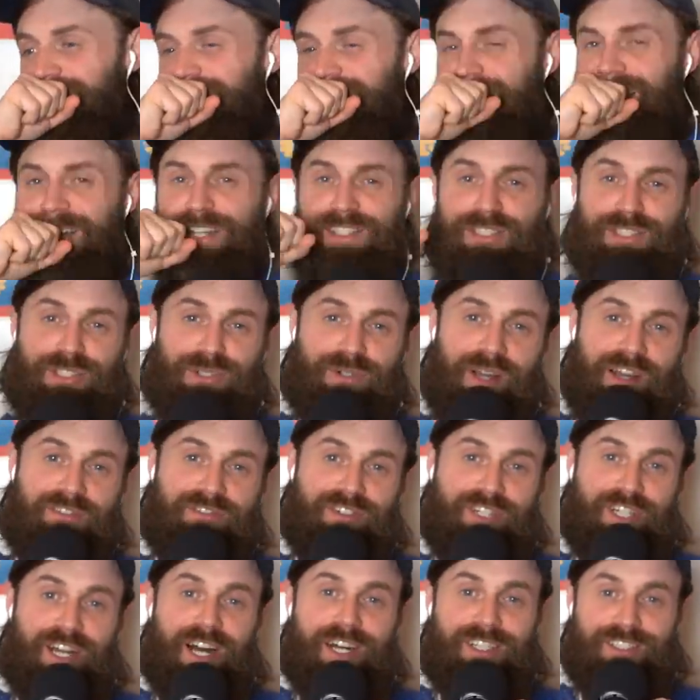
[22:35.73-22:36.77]
I do
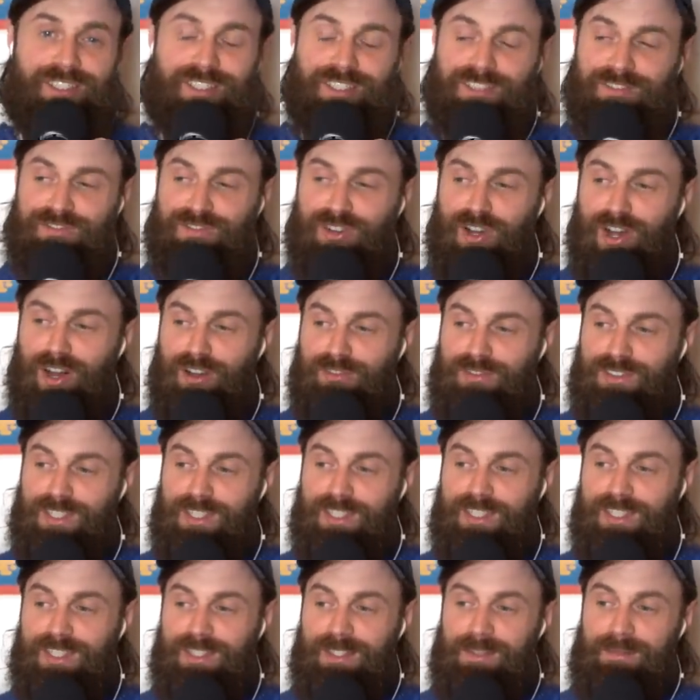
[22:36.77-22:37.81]
have guns involved.
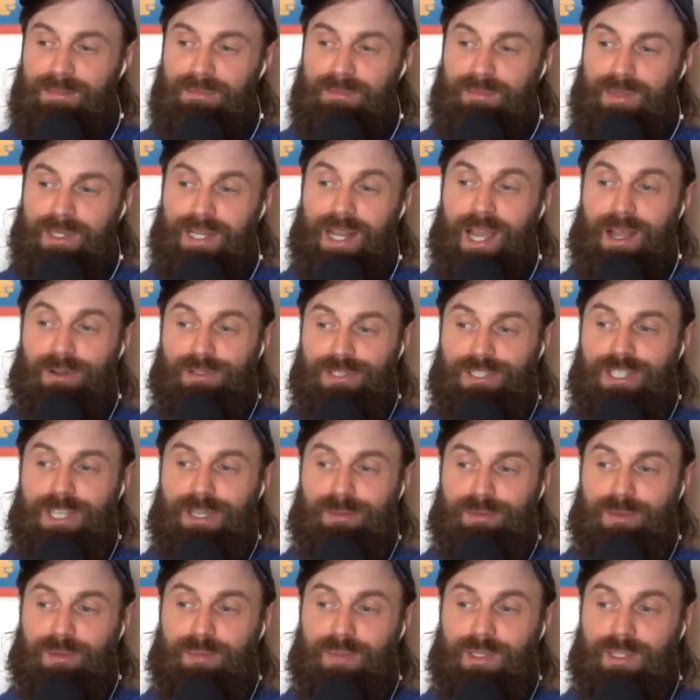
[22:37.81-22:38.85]
But I was
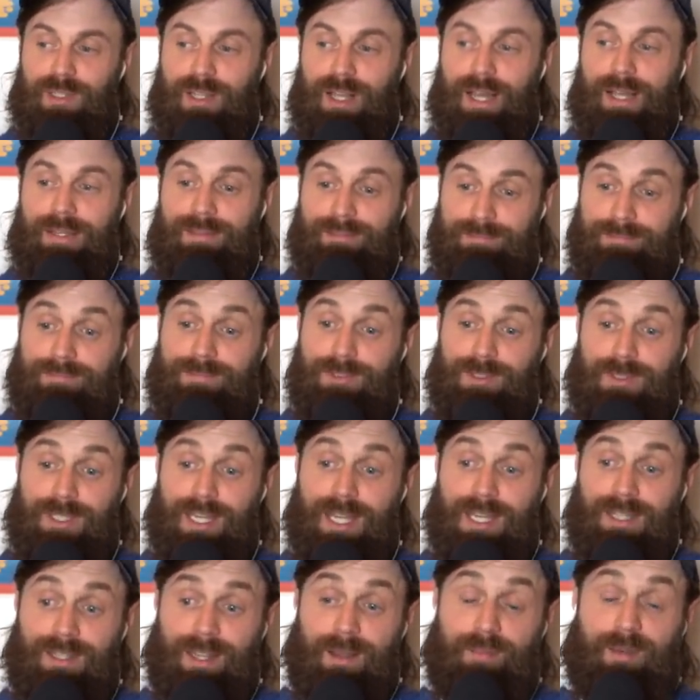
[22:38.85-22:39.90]
able to be like, you got
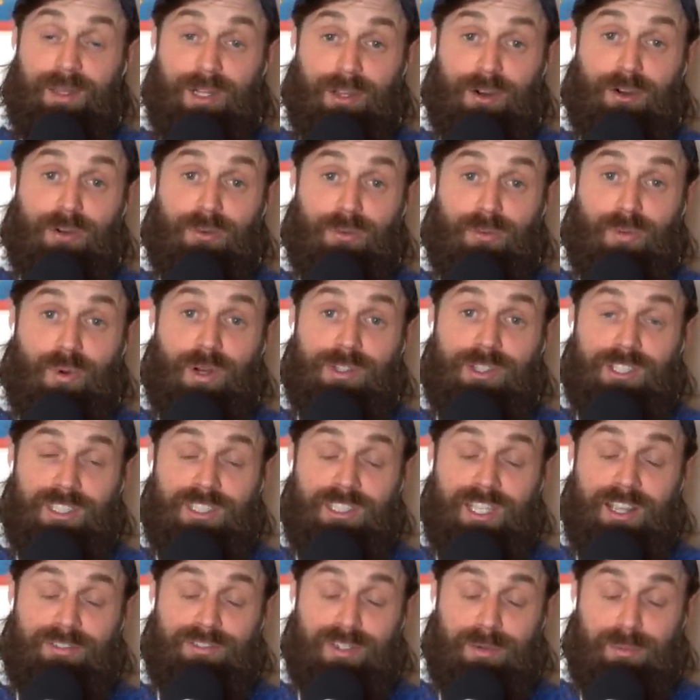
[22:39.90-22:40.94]
to let me know what the
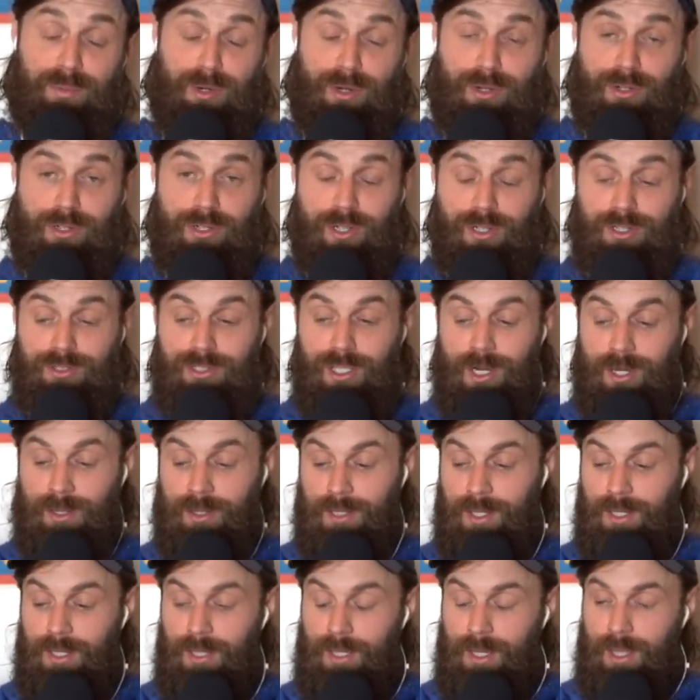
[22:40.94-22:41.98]
safety protocols are.
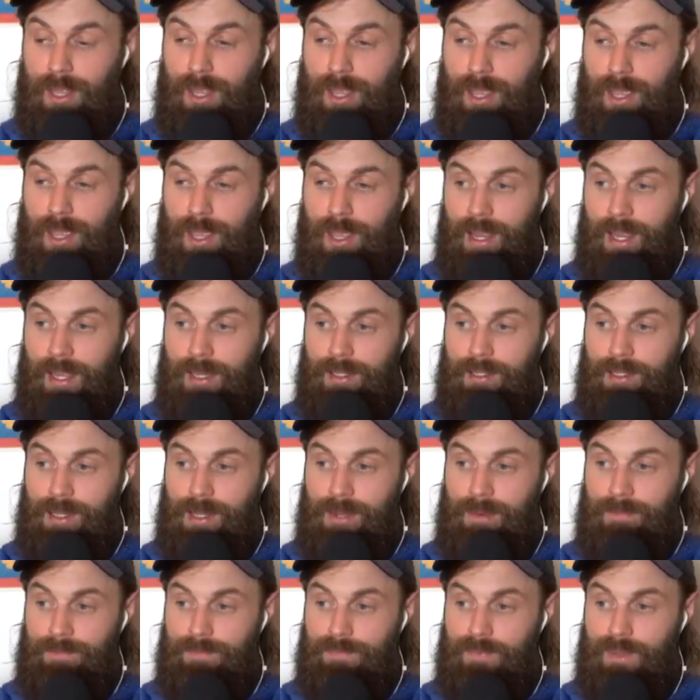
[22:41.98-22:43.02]

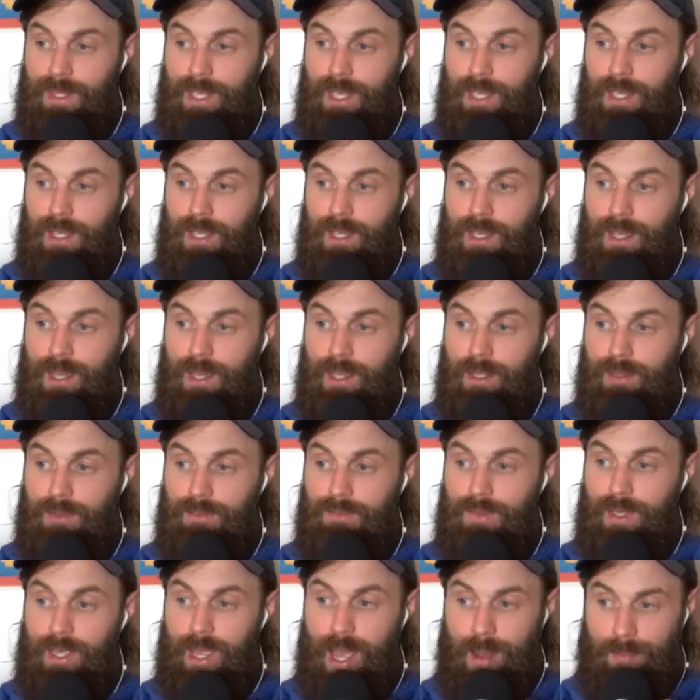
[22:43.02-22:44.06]
And they
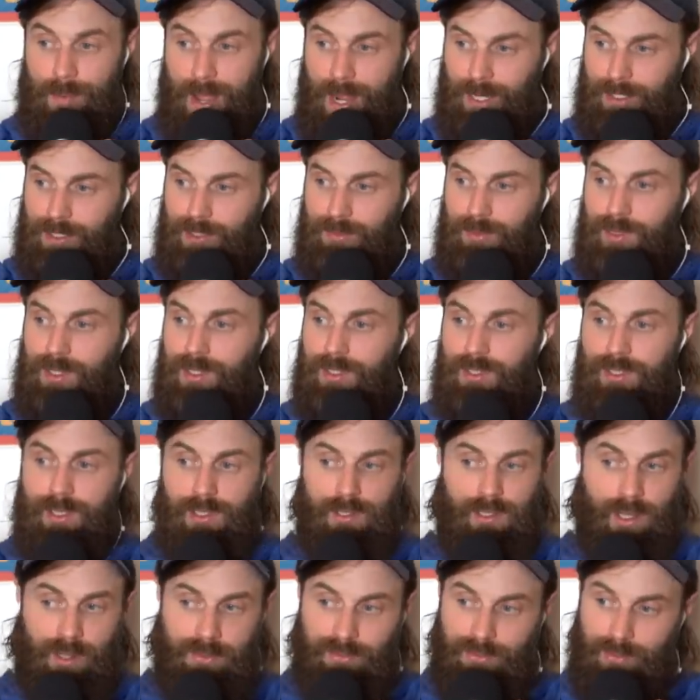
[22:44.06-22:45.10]
got back to me, and they said,
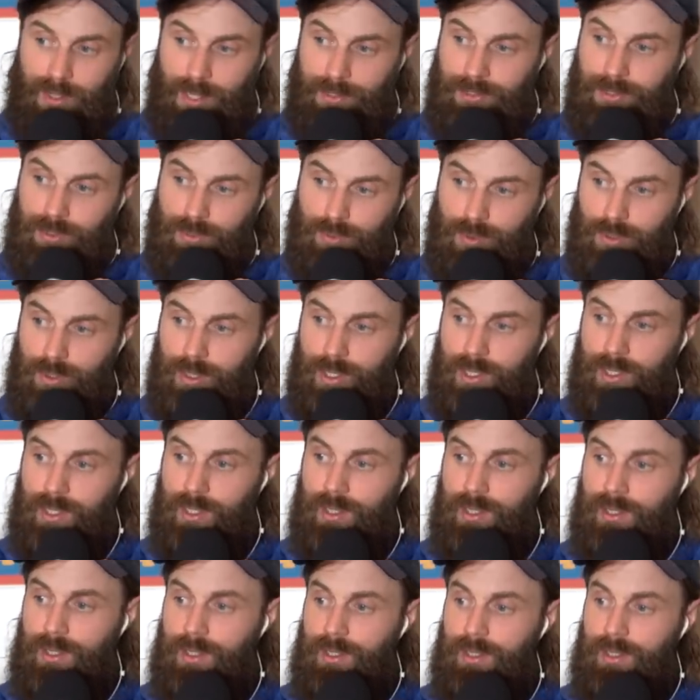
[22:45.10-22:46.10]
not to worry.